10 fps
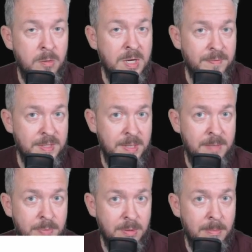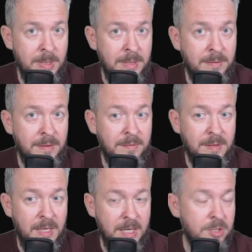you have seen probably that
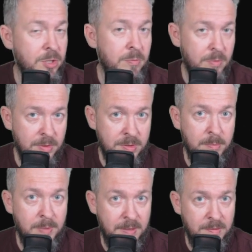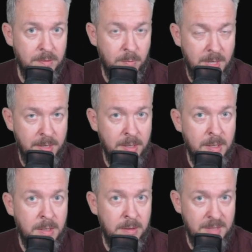action was button one
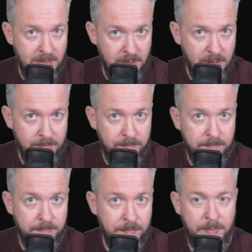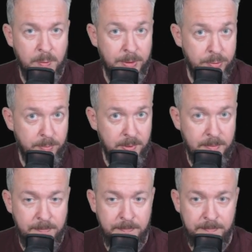double,
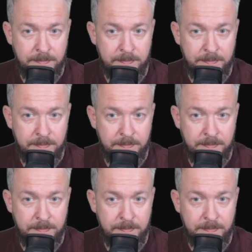quadruple.